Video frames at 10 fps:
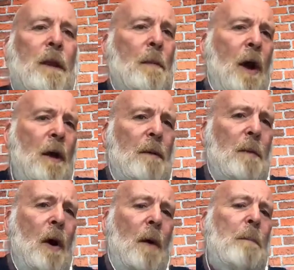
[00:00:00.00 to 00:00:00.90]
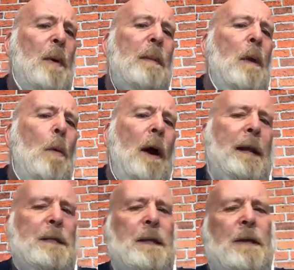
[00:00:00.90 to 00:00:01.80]
you might permit one
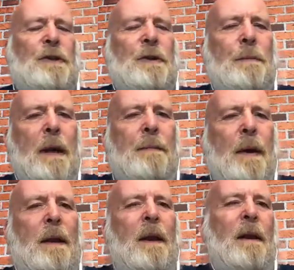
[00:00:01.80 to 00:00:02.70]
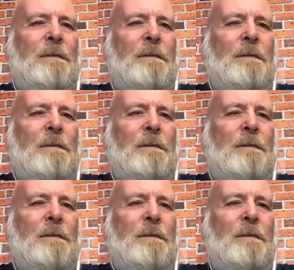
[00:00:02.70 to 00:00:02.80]
extension maybe.